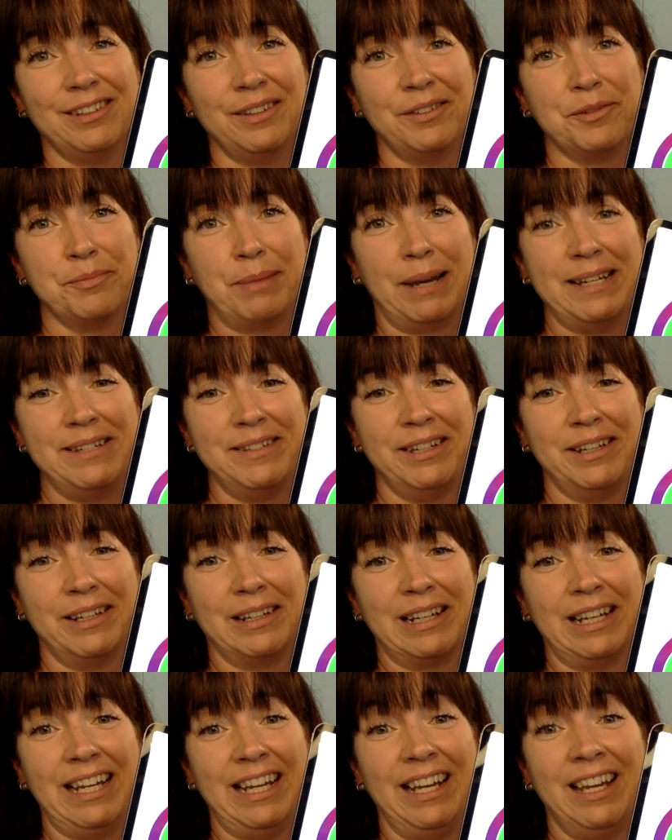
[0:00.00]
us
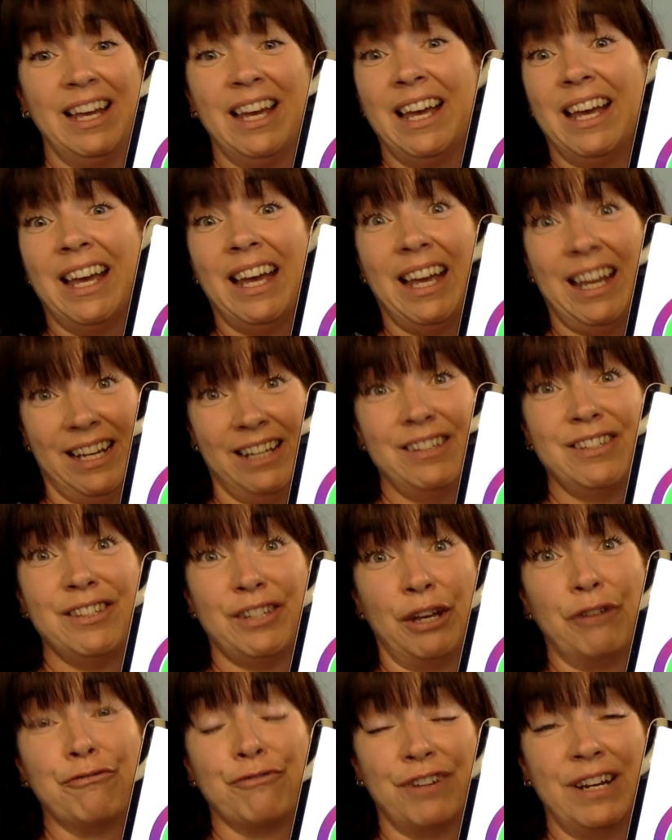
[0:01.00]
basically
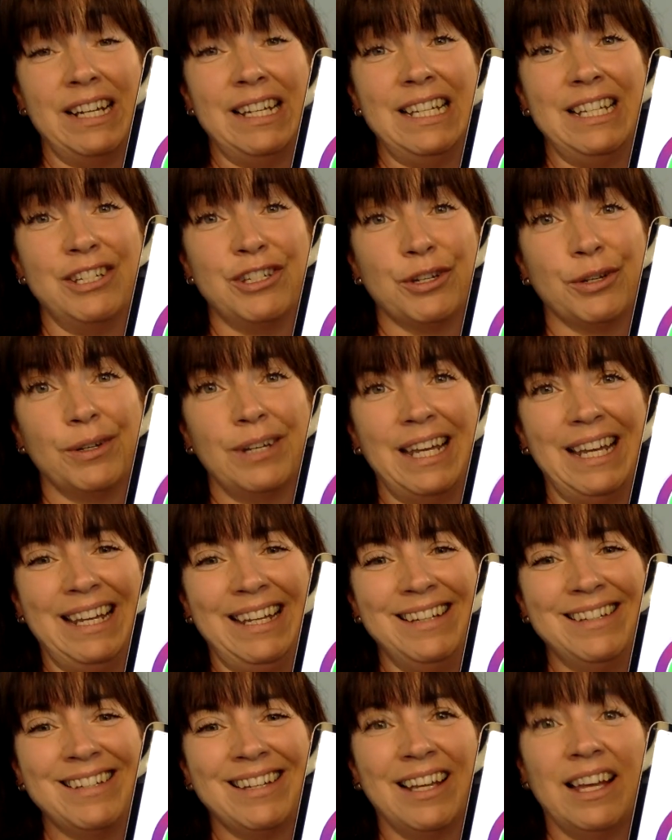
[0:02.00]
it's ready to
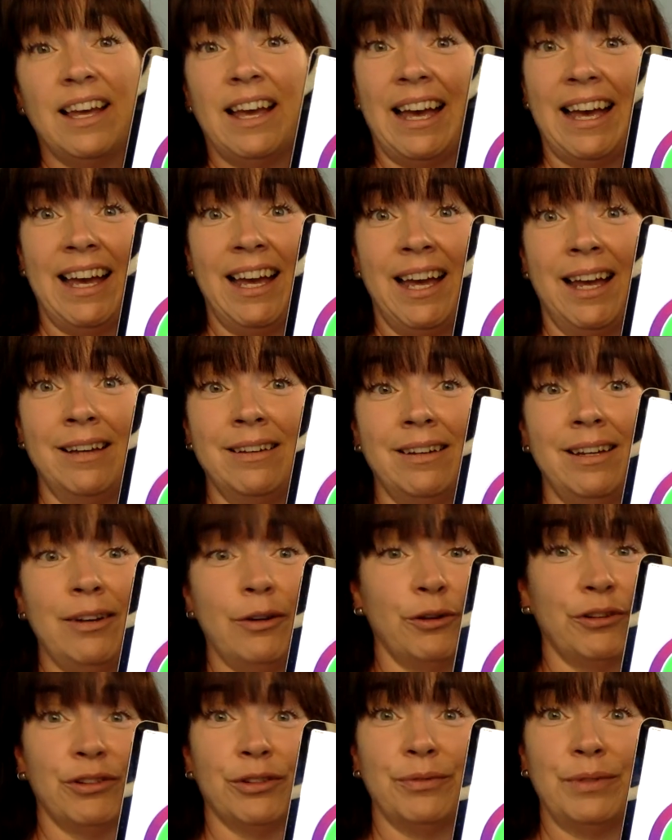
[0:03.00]
eat and it
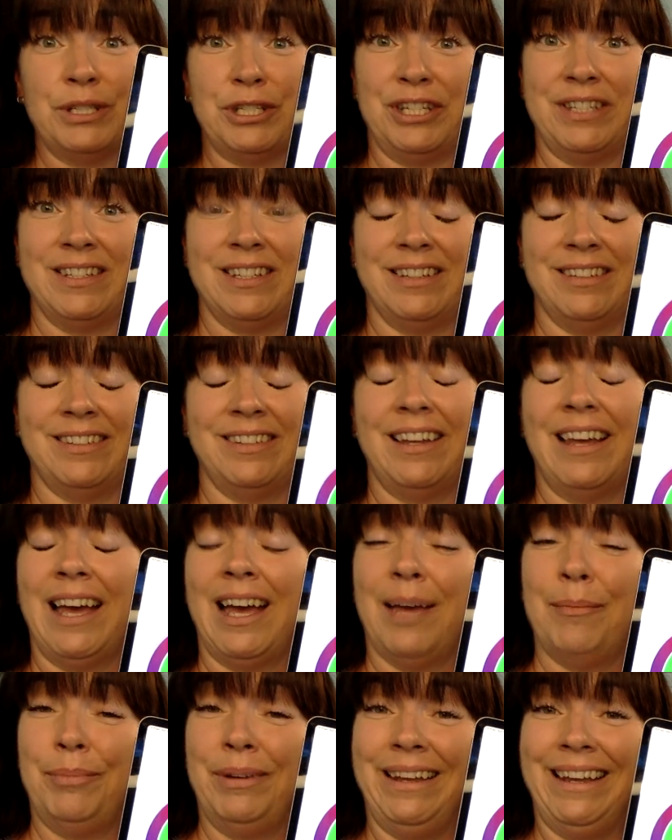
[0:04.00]
also wishes us
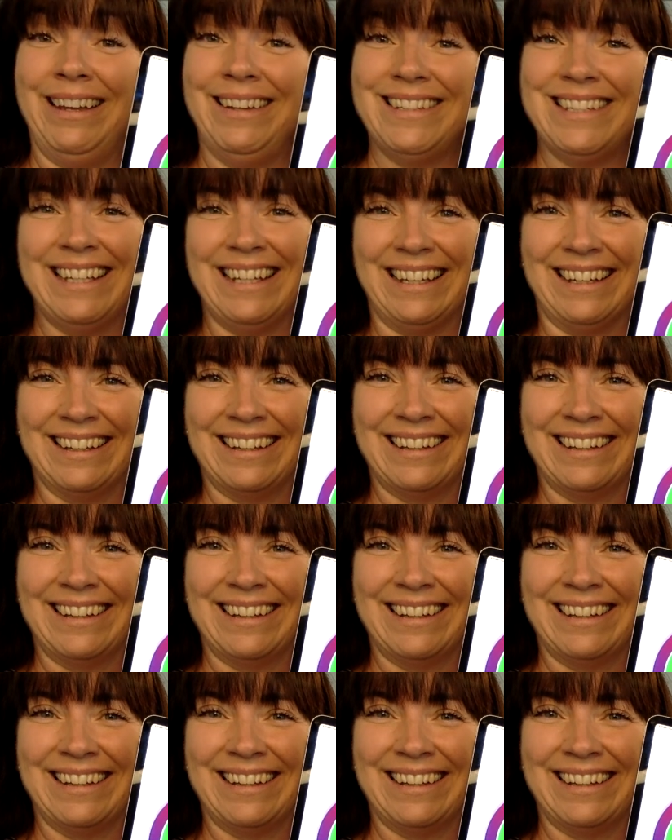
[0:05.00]
happy eating.